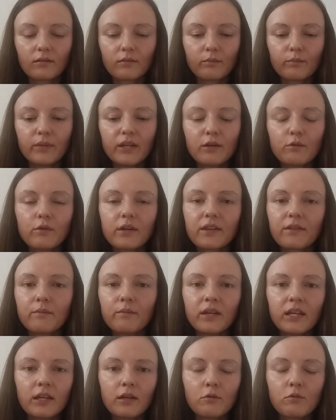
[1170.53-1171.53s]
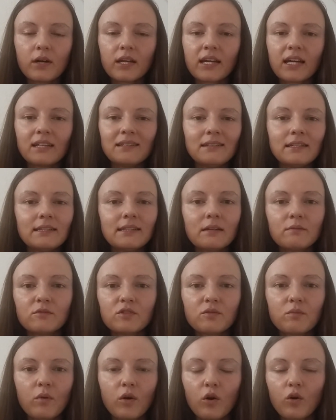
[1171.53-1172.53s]
be with me when I need them
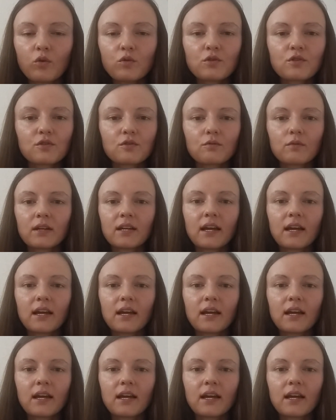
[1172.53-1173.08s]
the most,